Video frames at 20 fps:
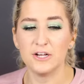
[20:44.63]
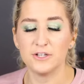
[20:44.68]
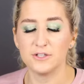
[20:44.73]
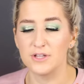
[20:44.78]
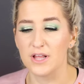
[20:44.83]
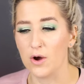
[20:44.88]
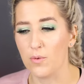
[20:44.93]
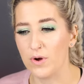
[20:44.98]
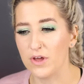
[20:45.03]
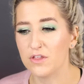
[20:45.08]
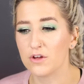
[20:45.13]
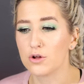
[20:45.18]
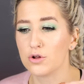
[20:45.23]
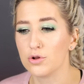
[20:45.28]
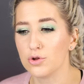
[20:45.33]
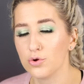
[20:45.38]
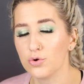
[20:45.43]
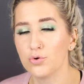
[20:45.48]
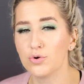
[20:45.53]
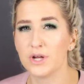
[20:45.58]
so that way the
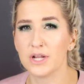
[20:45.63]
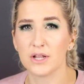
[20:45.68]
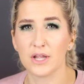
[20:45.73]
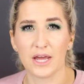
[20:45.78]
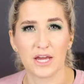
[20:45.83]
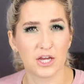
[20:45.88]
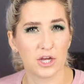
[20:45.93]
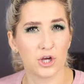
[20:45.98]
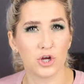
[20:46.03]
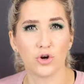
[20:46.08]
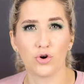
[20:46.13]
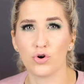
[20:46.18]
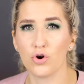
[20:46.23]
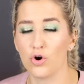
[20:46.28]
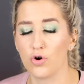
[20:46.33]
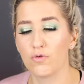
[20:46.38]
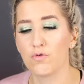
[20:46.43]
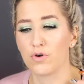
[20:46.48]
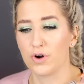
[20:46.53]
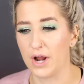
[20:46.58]
glue can like
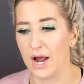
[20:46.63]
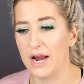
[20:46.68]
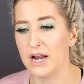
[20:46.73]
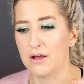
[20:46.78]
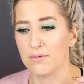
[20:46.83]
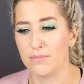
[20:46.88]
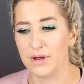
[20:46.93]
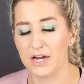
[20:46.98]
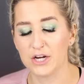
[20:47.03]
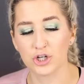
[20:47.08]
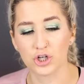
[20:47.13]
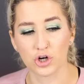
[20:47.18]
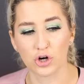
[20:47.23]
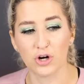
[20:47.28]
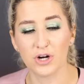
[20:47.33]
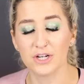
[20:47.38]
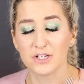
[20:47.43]
cure overnight and make sure,